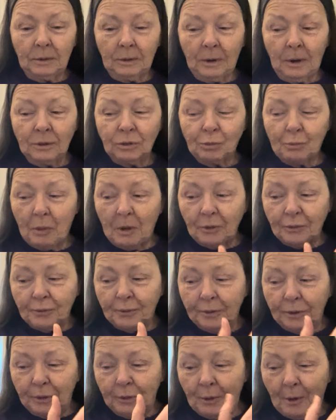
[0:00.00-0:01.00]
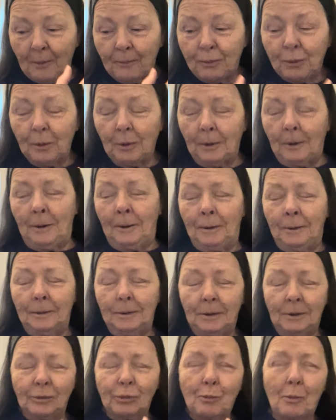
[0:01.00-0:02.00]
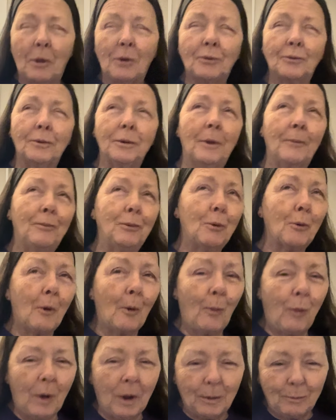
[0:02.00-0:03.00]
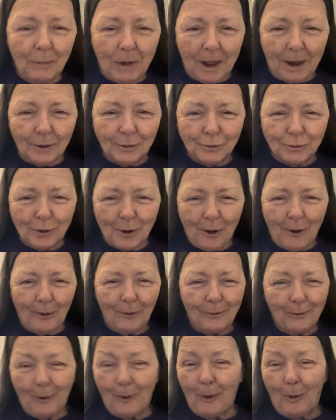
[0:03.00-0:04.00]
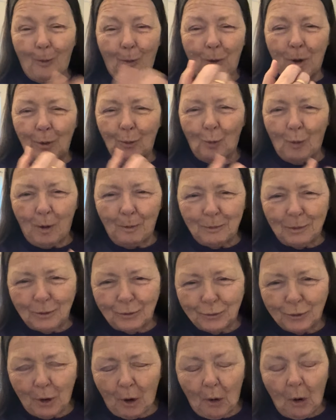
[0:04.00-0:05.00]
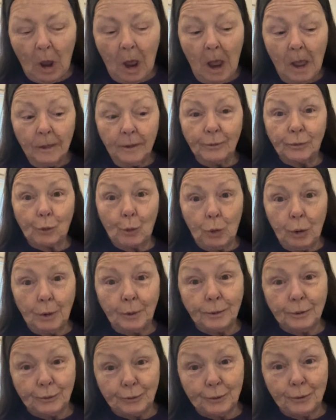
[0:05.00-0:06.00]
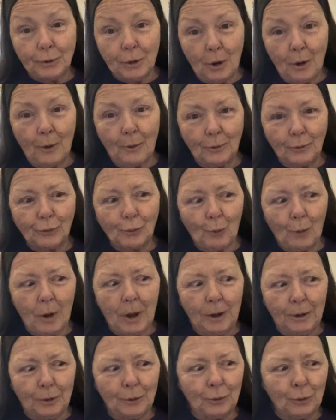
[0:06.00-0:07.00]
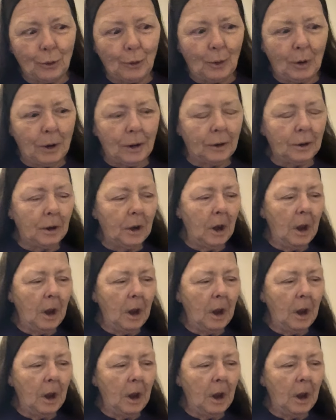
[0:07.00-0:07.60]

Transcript: Especially, especially if you're a one-man show or a one-woman show. This quilt as you go is a way to do it.